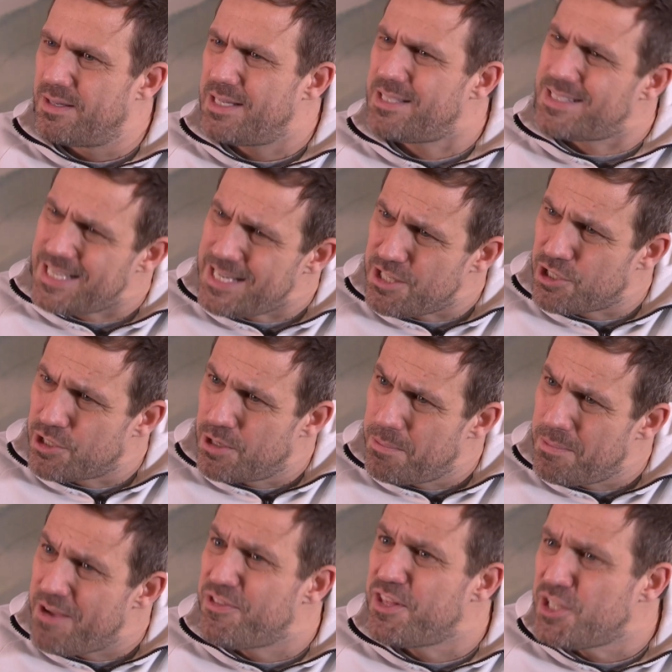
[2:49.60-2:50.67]
He's teaching
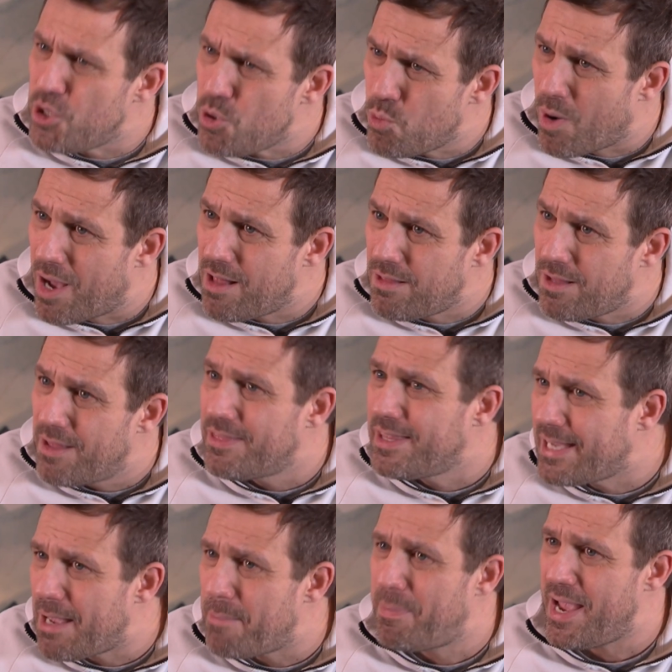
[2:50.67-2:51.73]
them if they do well, they
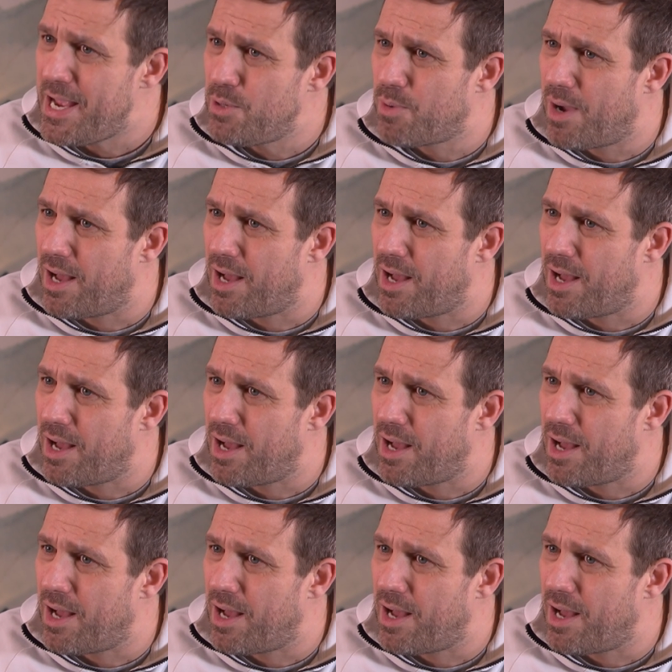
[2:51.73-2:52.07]
get paid